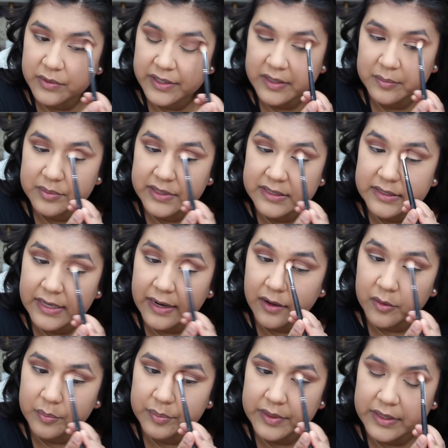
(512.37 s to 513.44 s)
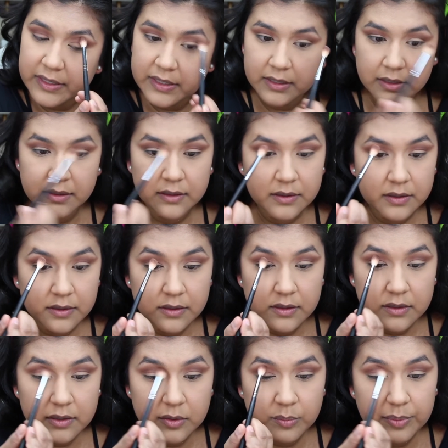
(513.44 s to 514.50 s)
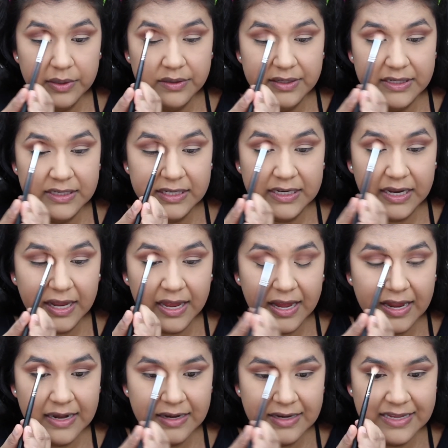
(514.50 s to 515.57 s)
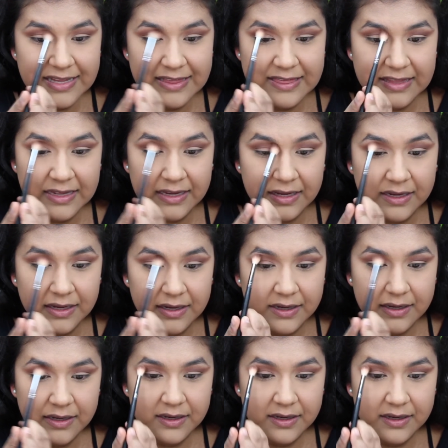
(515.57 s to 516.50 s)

We're gonna blend it out, but you barely need anything.